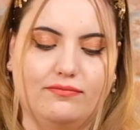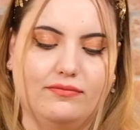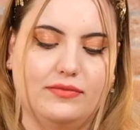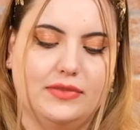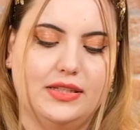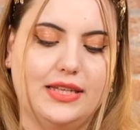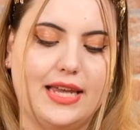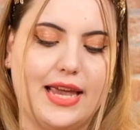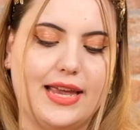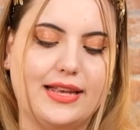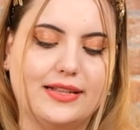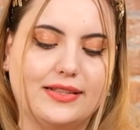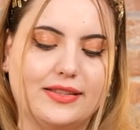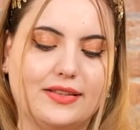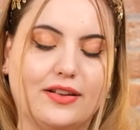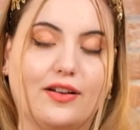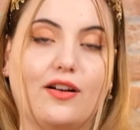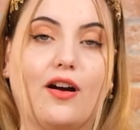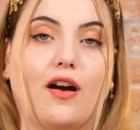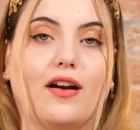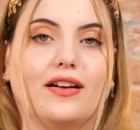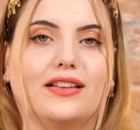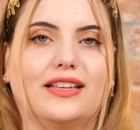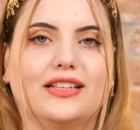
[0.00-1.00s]
takes the
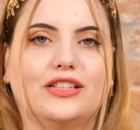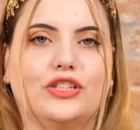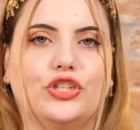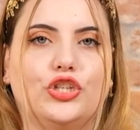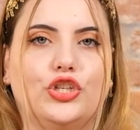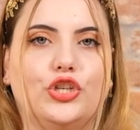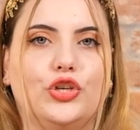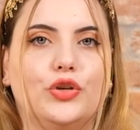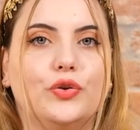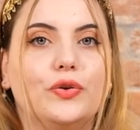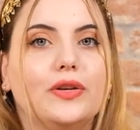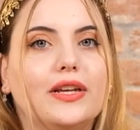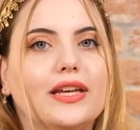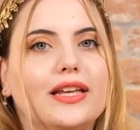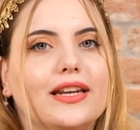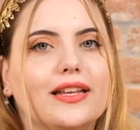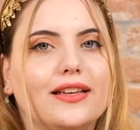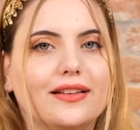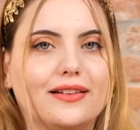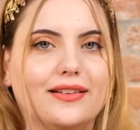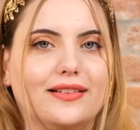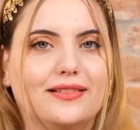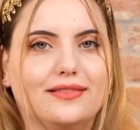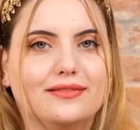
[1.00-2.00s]
card that you
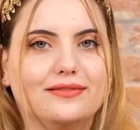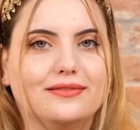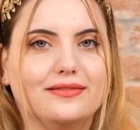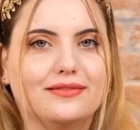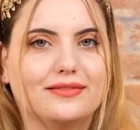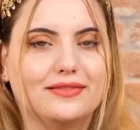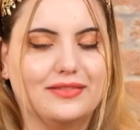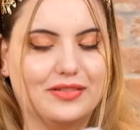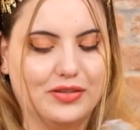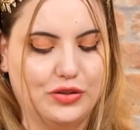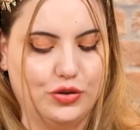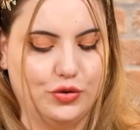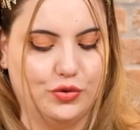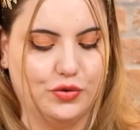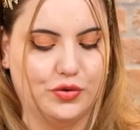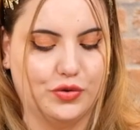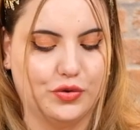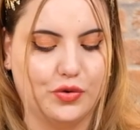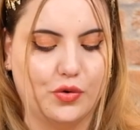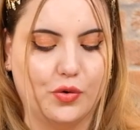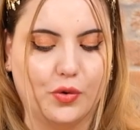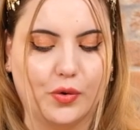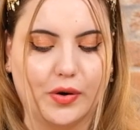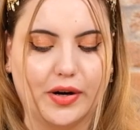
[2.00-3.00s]
needed to
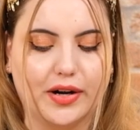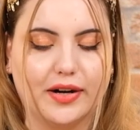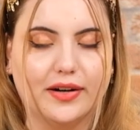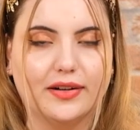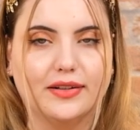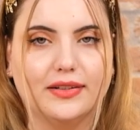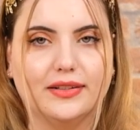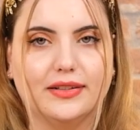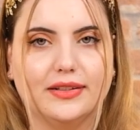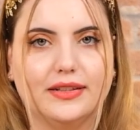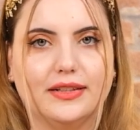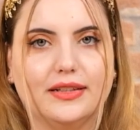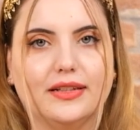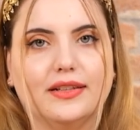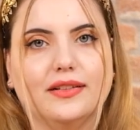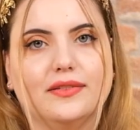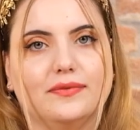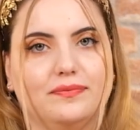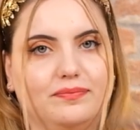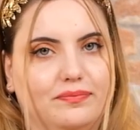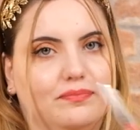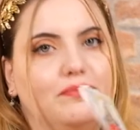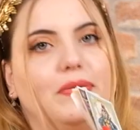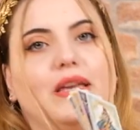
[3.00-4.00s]
score
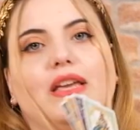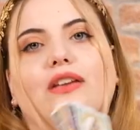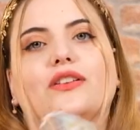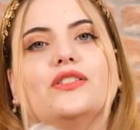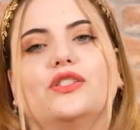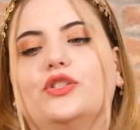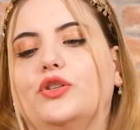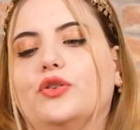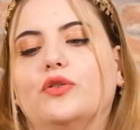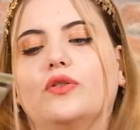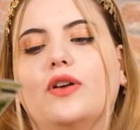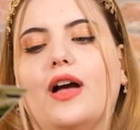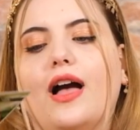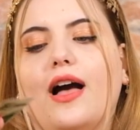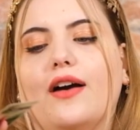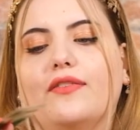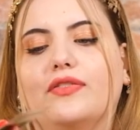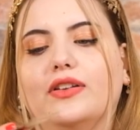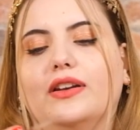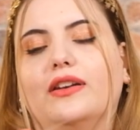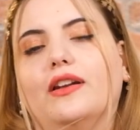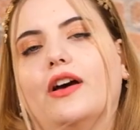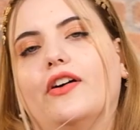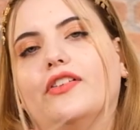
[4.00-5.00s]
because you don't
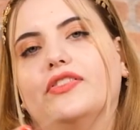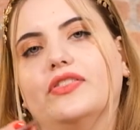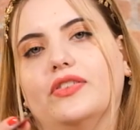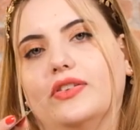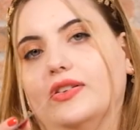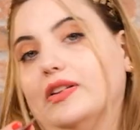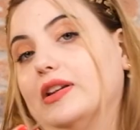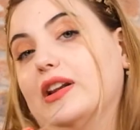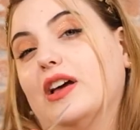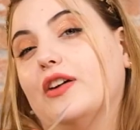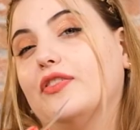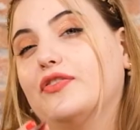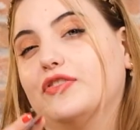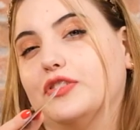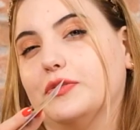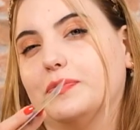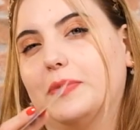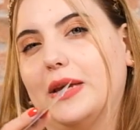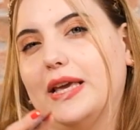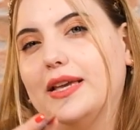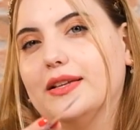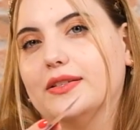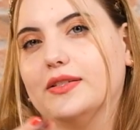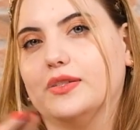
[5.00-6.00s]
have enough
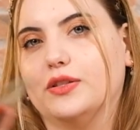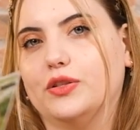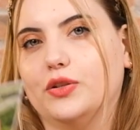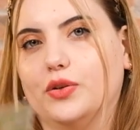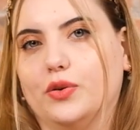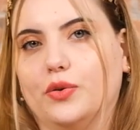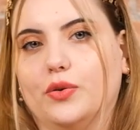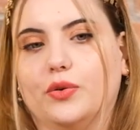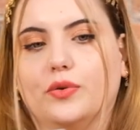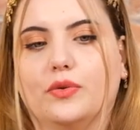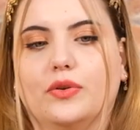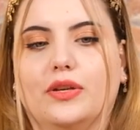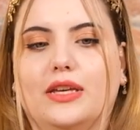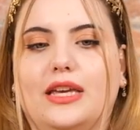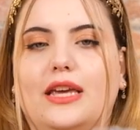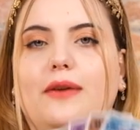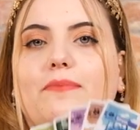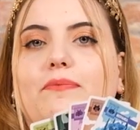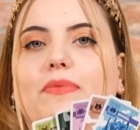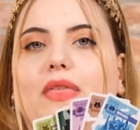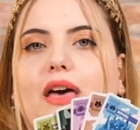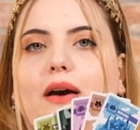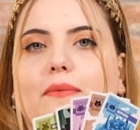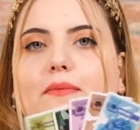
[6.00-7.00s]
space to
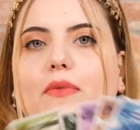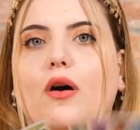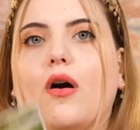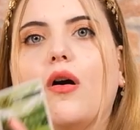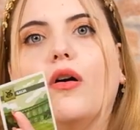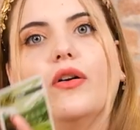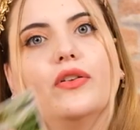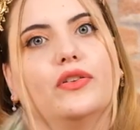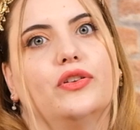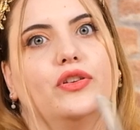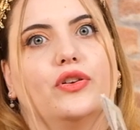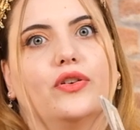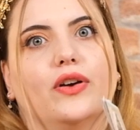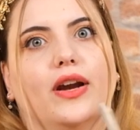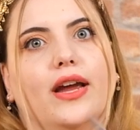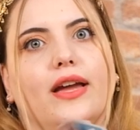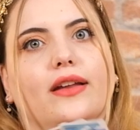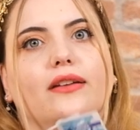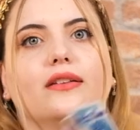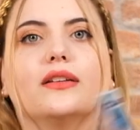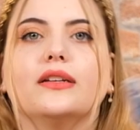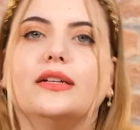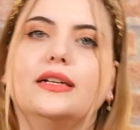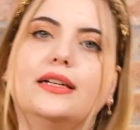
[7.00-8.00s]
keep them on your
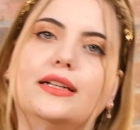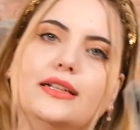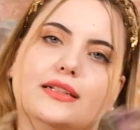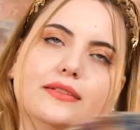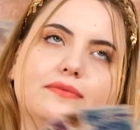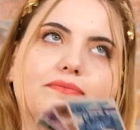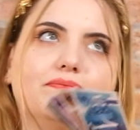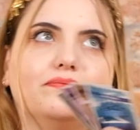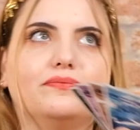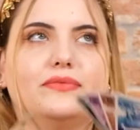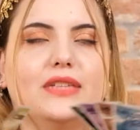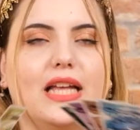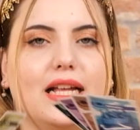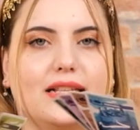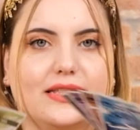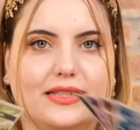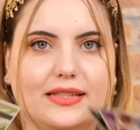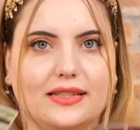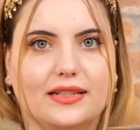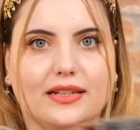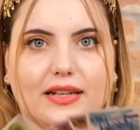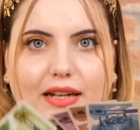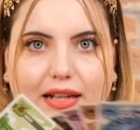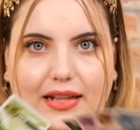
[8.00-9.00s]
hand.
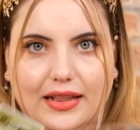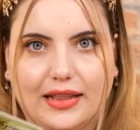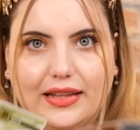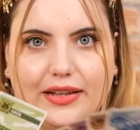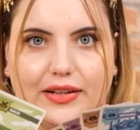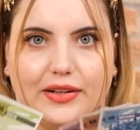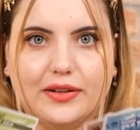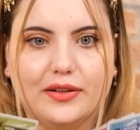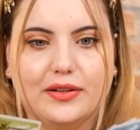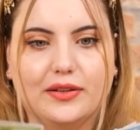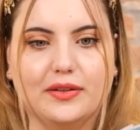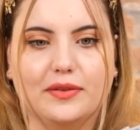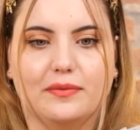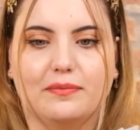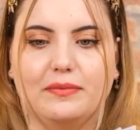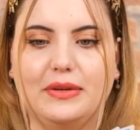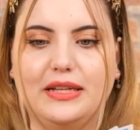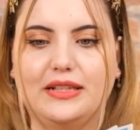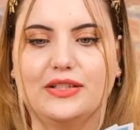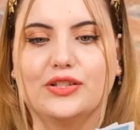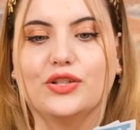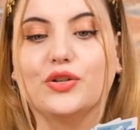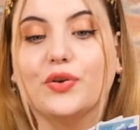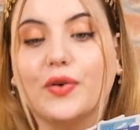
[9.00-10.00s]
That's a little
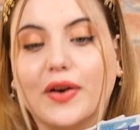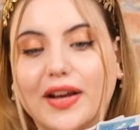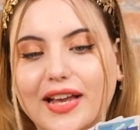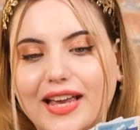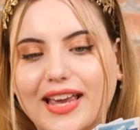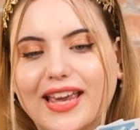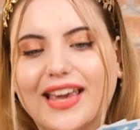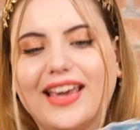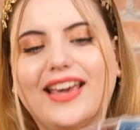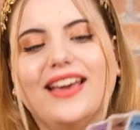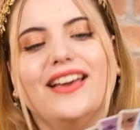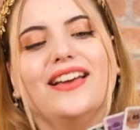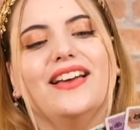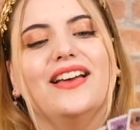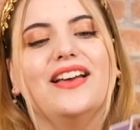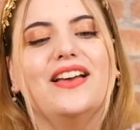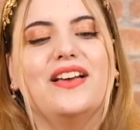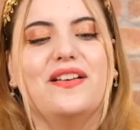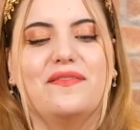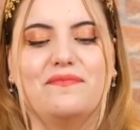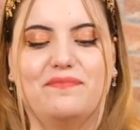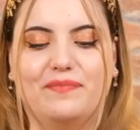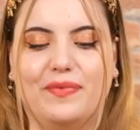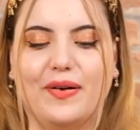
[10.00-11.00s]
bit tricky.
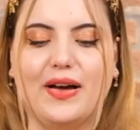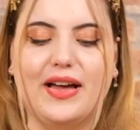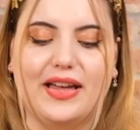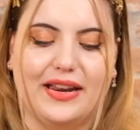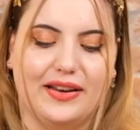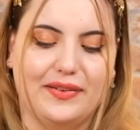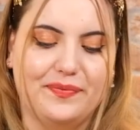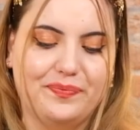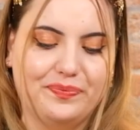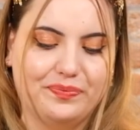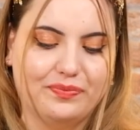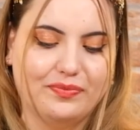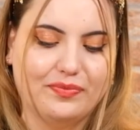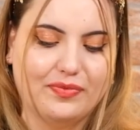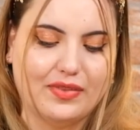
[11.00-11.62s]
But